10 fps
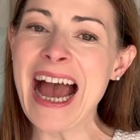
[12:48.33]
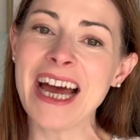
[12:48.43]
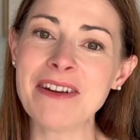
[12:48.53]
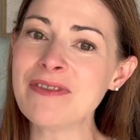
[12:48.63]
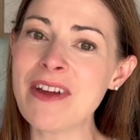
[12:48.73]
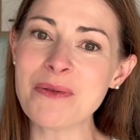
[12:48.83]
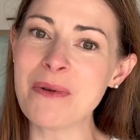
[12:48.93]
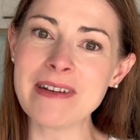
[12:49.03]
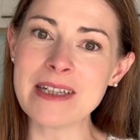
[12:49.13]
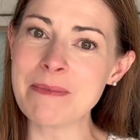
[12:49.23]
And I've never
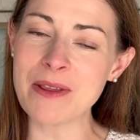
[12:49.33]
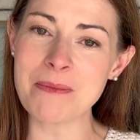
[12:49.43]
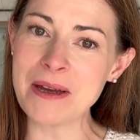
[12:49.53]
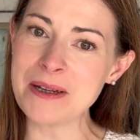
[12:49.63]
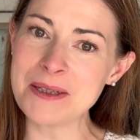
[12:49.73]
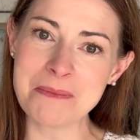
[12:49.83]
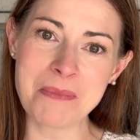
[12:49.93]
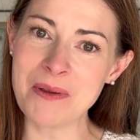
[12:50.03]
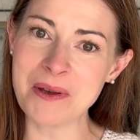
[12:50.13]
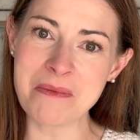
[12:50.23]
worried about the birds
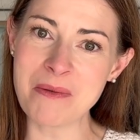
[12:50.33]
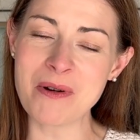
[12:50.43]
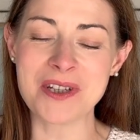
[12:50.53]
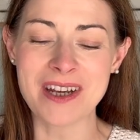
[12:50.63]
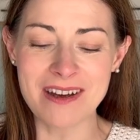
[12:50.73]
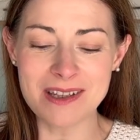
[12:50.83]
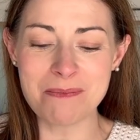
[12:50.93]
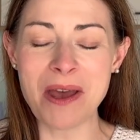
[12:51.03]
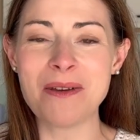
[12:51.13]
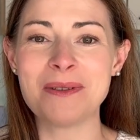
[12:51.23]
pooing on my washing. I
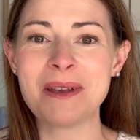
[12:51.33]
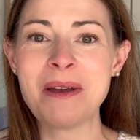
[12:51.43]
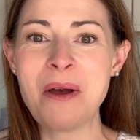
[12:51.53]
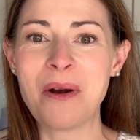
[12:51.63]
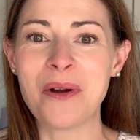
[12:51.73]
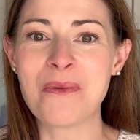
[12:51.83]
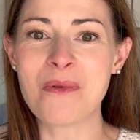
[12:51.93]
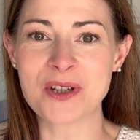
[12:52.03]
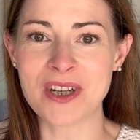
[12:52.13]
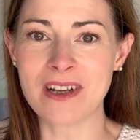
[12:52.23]
suppose on a
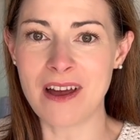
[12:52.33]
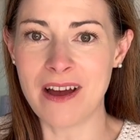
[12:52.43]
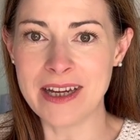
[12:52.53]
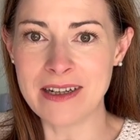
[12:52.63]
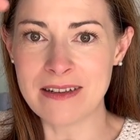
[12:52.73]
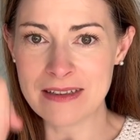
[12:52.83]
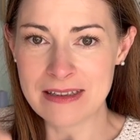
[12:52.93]
washing line,